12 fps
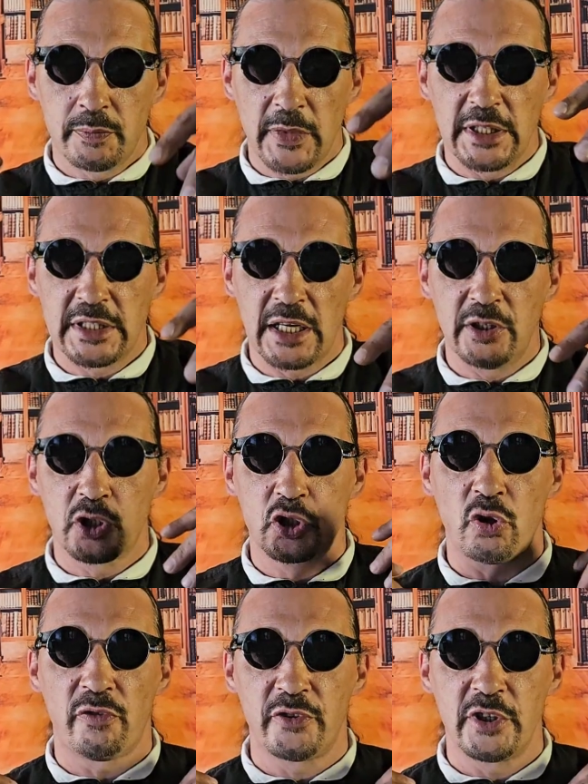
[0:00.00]
maintain the
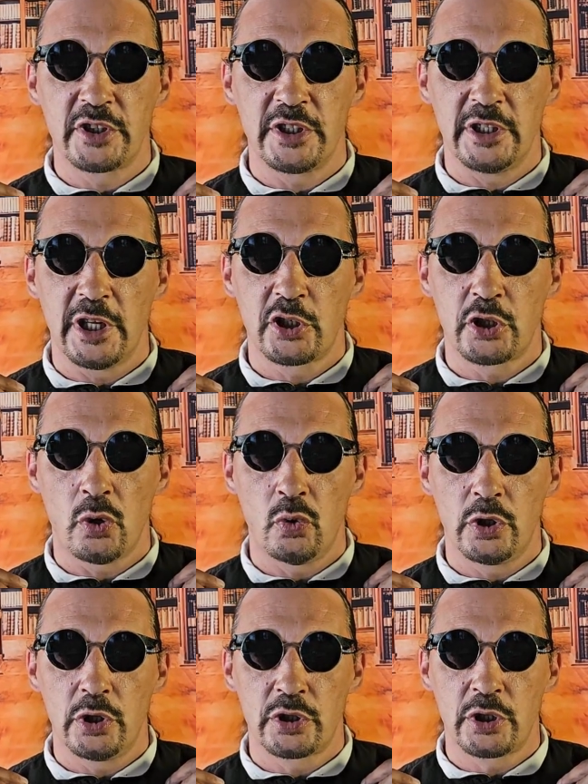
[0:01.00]
softness in their
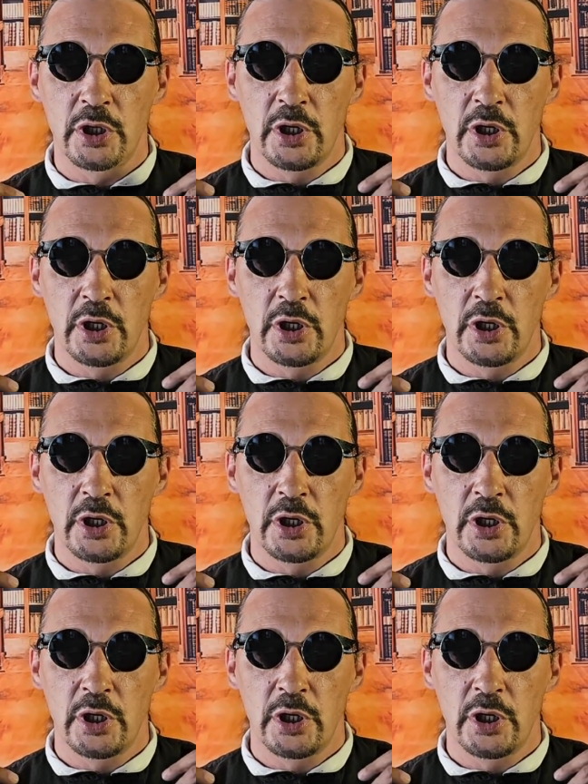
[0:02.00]
shoulders.